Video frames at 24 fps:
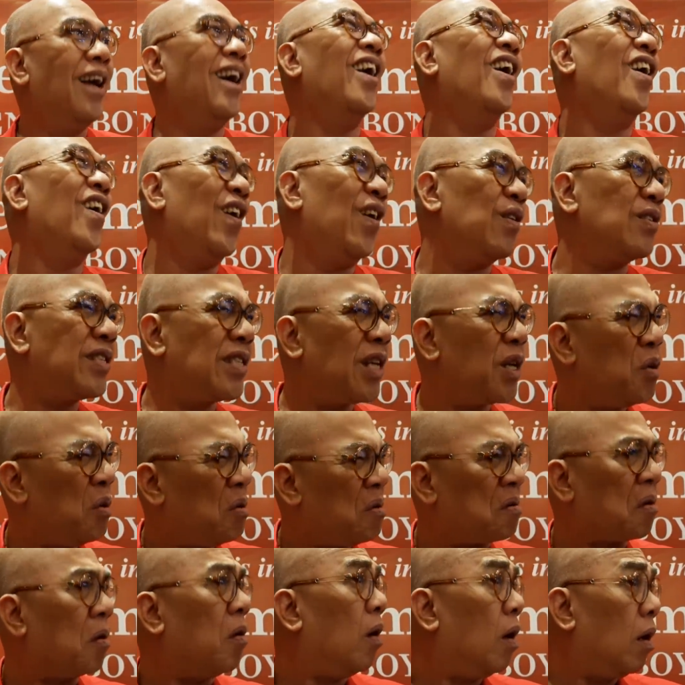Oo,
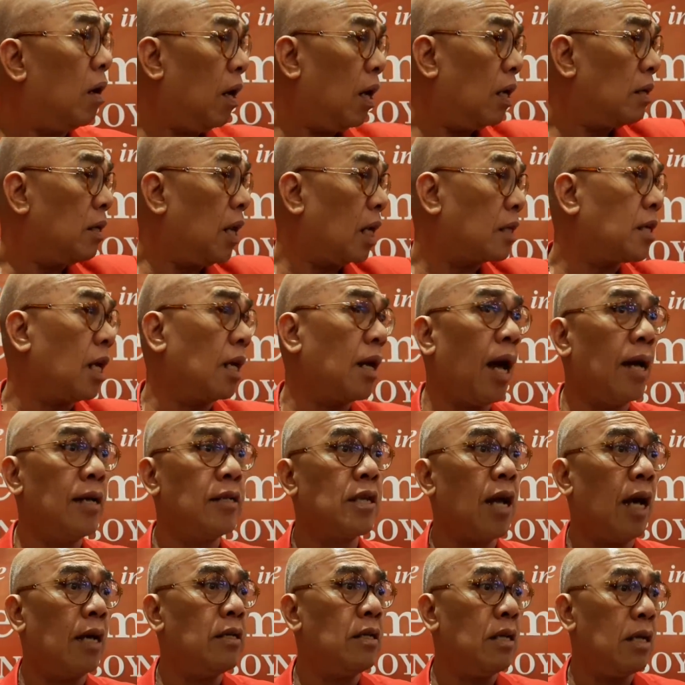siguro. That's a
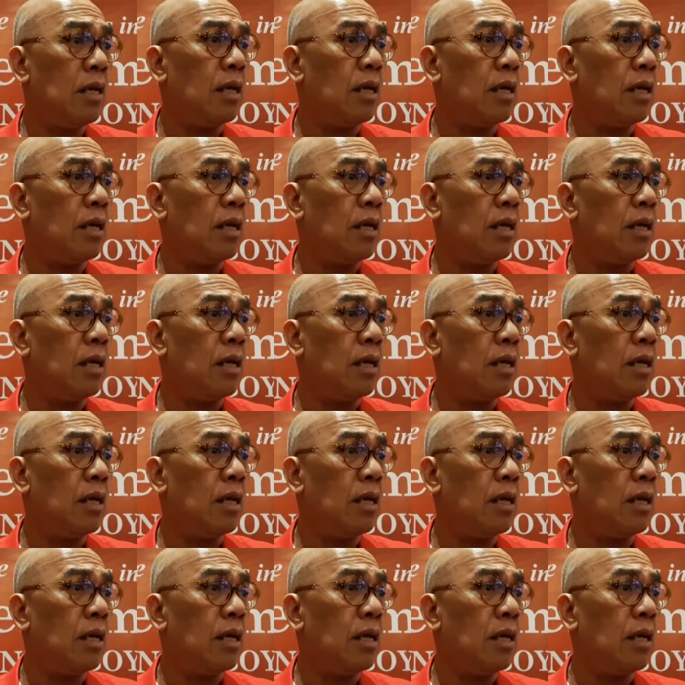nice idea.